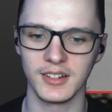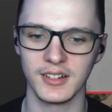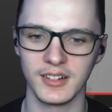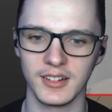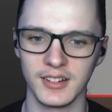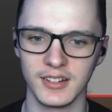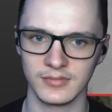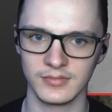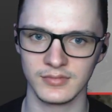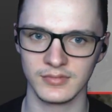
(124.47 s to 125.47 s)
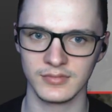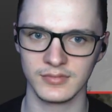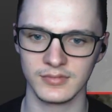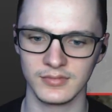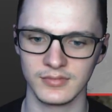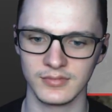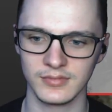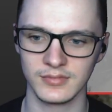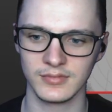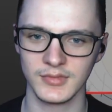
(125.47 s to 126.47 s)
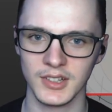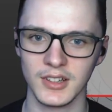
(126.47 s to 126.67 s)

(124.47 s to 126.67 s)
(no one is talking)